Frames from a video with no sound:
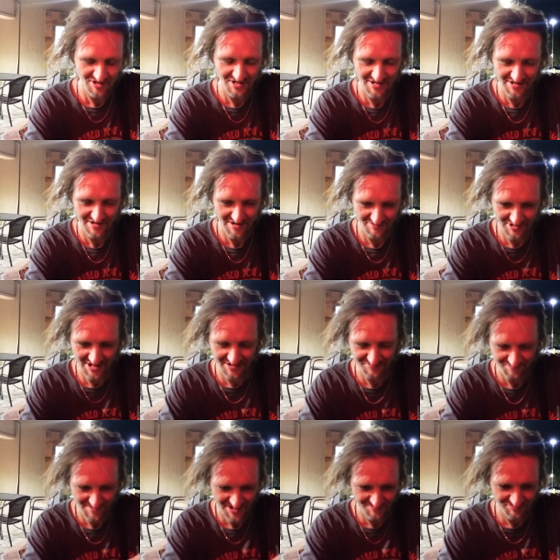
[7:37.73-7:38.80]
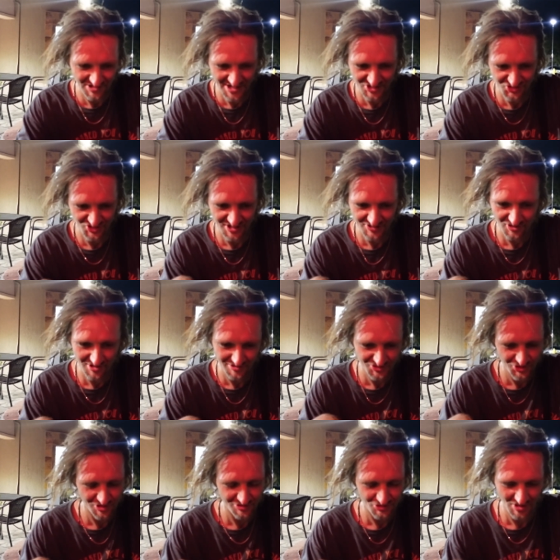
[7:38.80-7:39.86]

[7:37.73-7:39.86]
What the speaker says: I had to make plans to get those too,